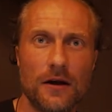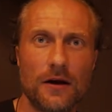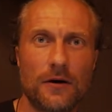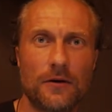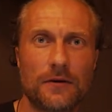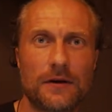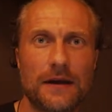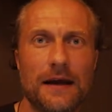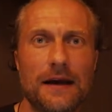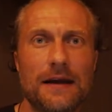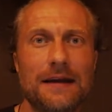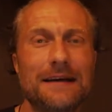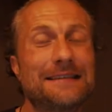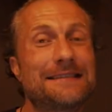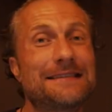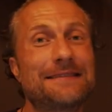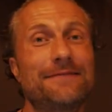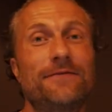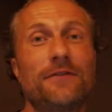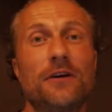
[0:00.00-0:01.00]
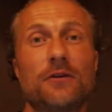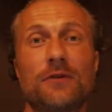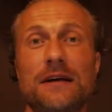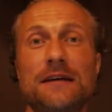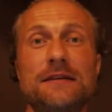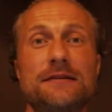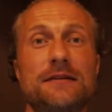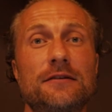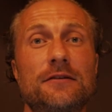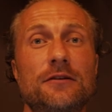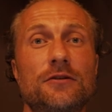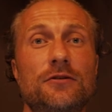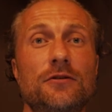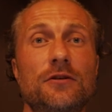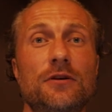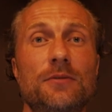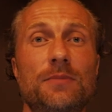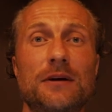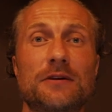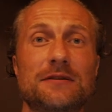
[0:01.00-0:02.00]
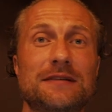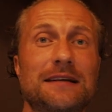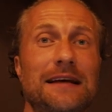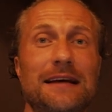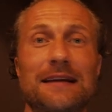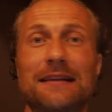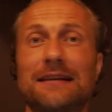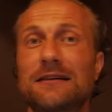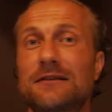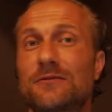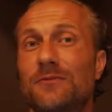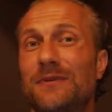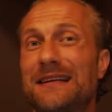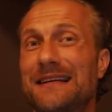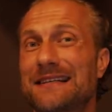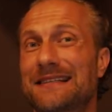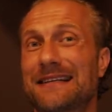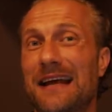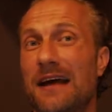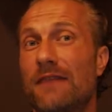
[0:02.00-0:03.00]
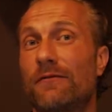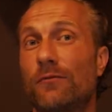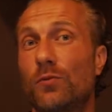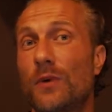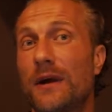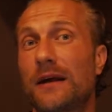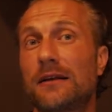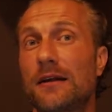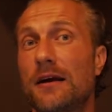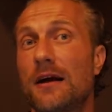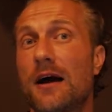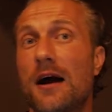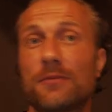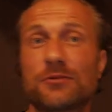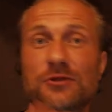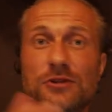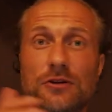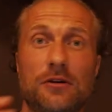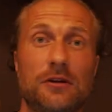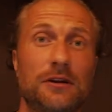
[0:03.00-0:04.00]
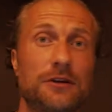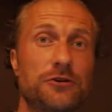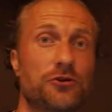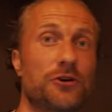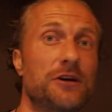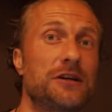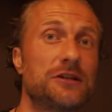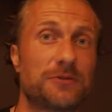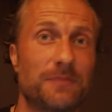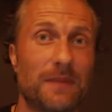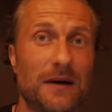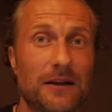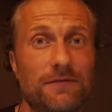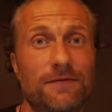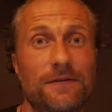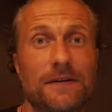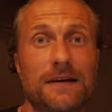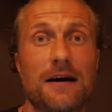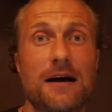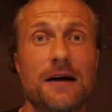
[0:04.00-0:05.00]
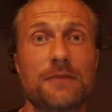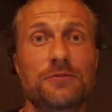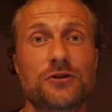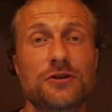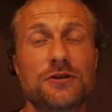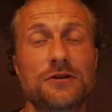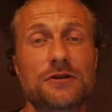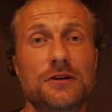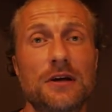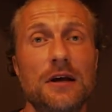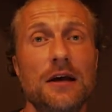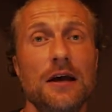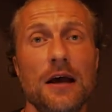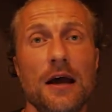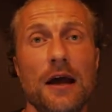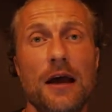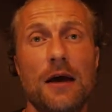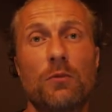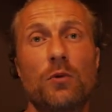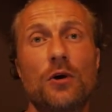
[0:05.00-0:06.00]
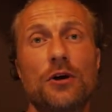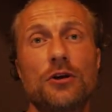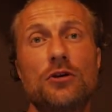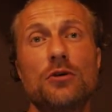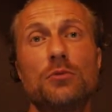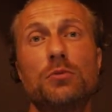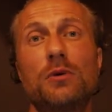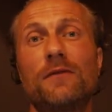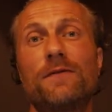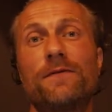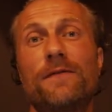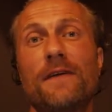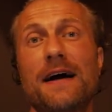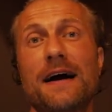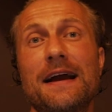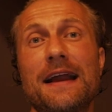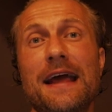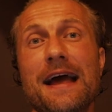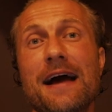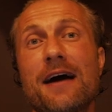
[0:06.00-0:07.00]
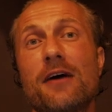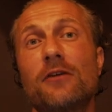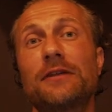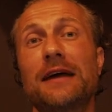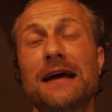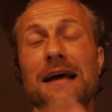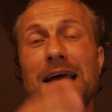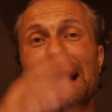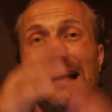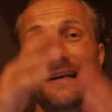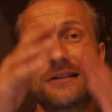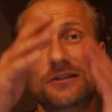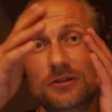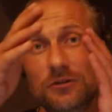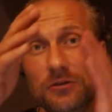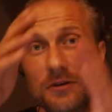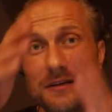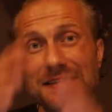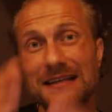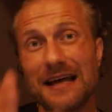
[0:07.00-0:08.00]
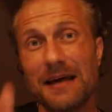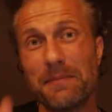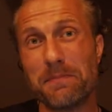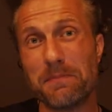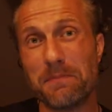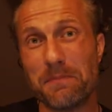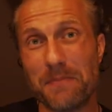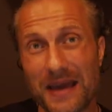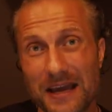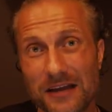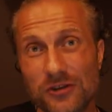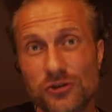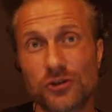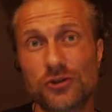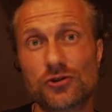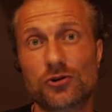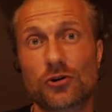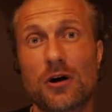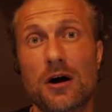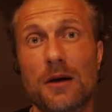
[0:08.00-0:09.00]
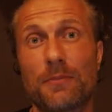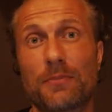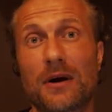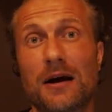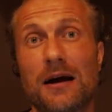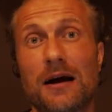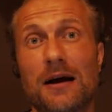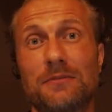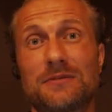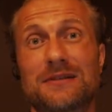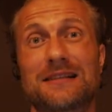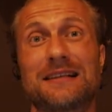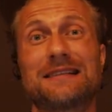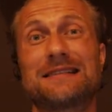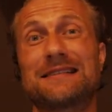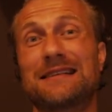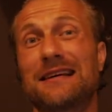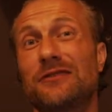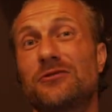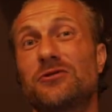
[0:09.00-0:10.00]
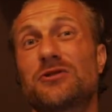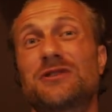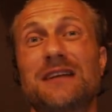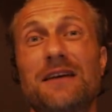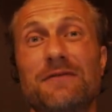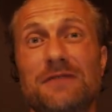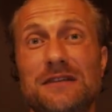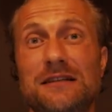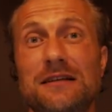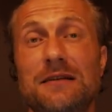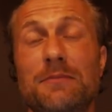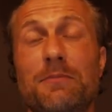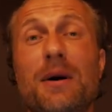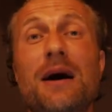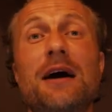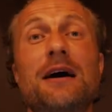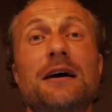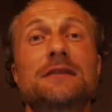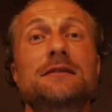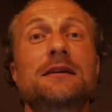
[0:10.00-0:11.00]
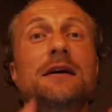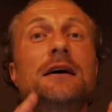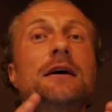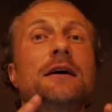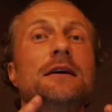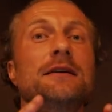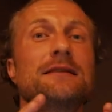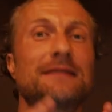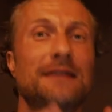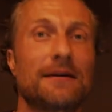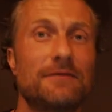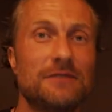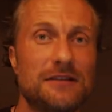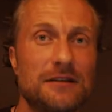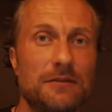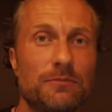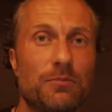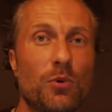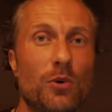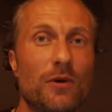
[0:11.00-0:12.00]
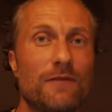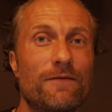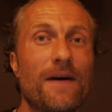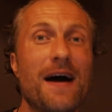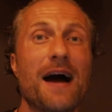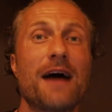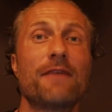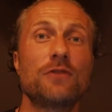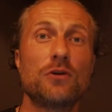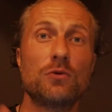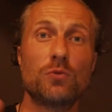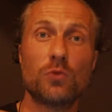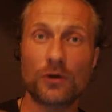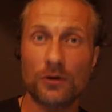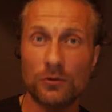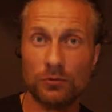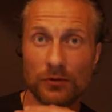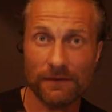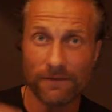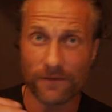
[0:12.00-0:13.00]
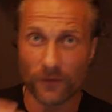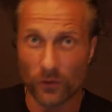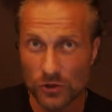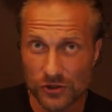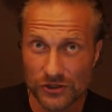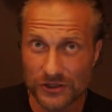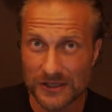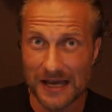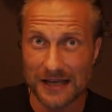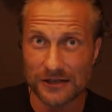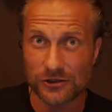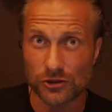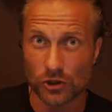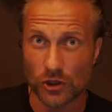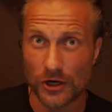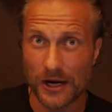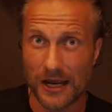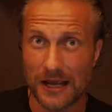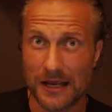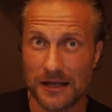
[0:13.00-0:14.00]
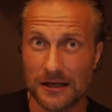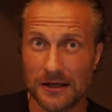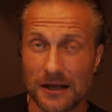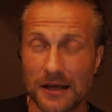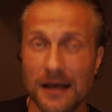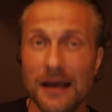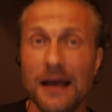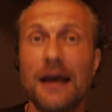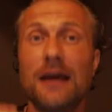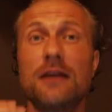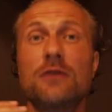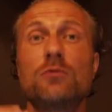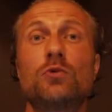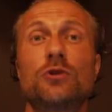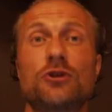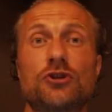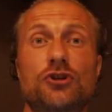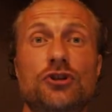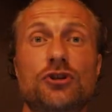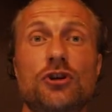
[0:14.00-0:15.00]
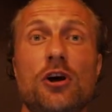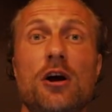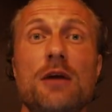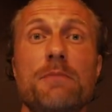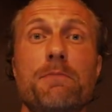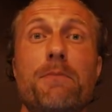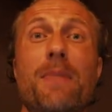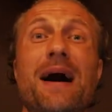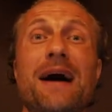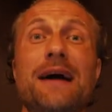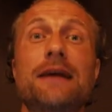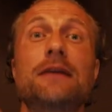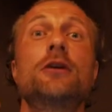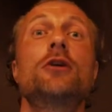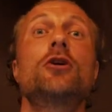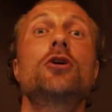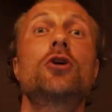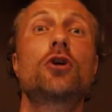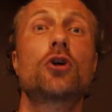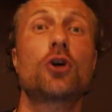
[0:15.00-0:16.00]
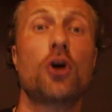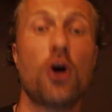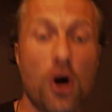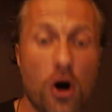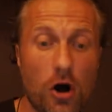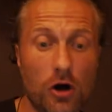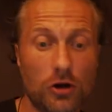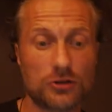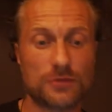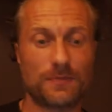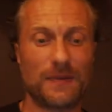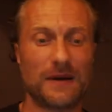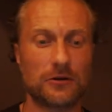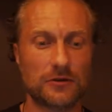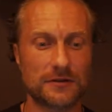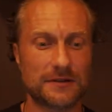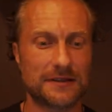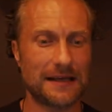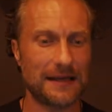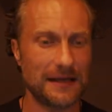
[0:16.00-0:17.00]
Okay, it's very easy to do it because, again, this one doesn't have weekly option, only trades monthly options. And what you will find out, as soon as that major drop comes, let's say to 17 bucks, 17.5, you want to reverse that trade and you want to start buying calls, because the